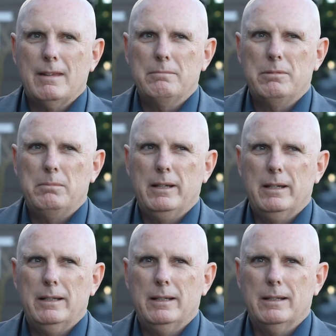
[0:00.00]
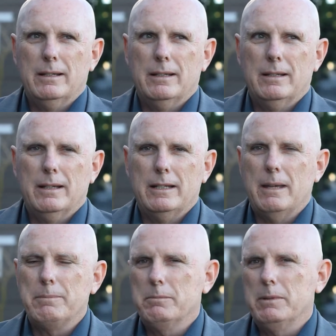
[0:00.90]
Probably
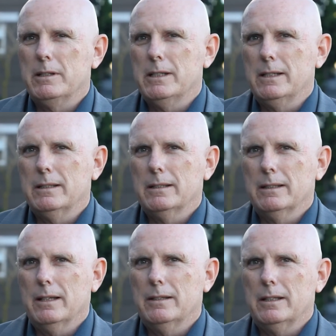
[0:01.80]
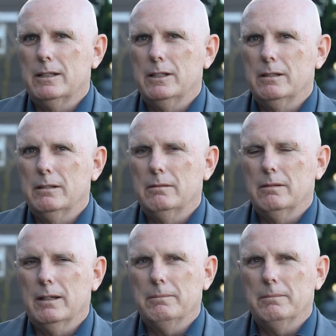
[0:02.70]
adaptability. I think you.
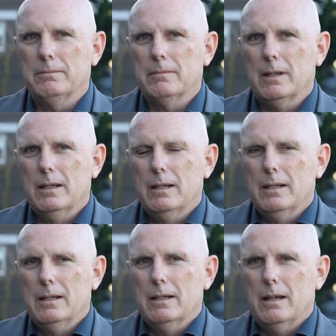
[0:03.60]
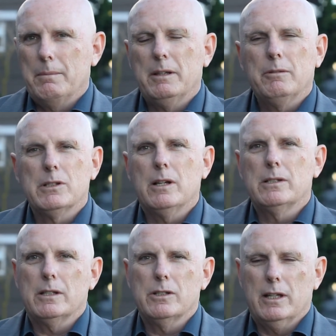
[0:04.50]
I mean, there is no
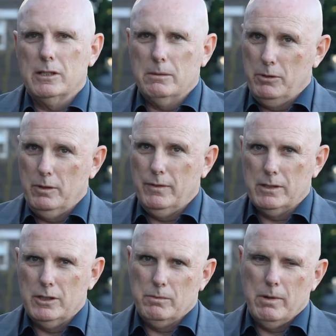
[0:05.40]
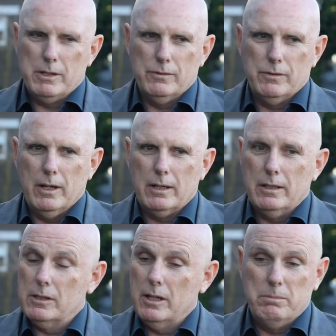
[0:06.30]
such thing as a perfect situation for an architect.
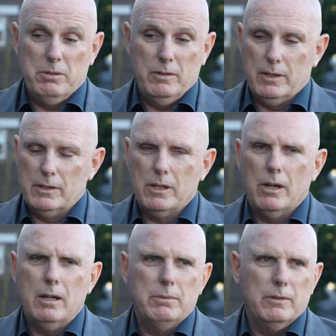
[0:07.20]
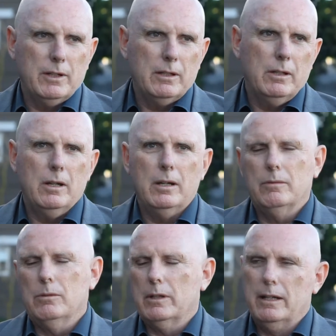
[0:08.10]
There's no perfect site, perfect client.
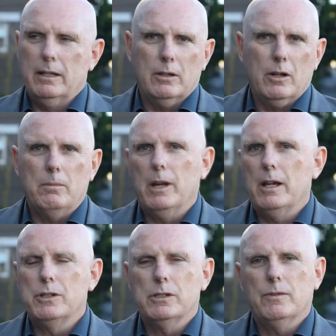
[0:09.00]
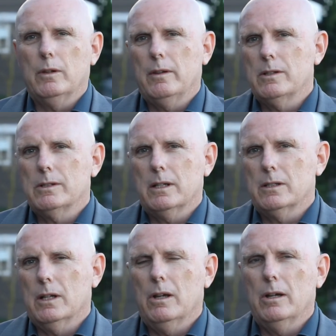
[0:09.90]
Well, getting the combinations of all of those things
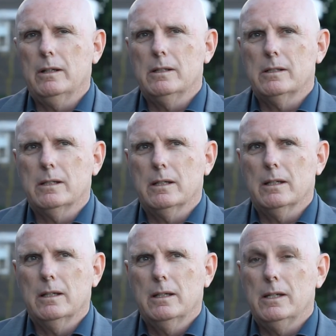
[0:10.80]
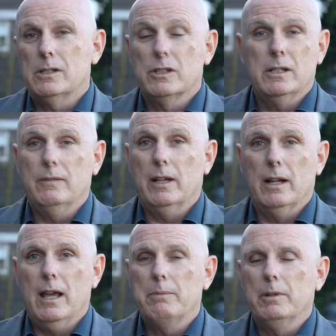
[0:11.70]
aligned is just never going
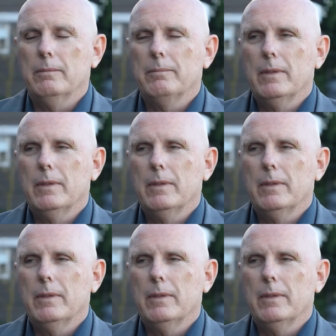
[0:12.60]
to happen.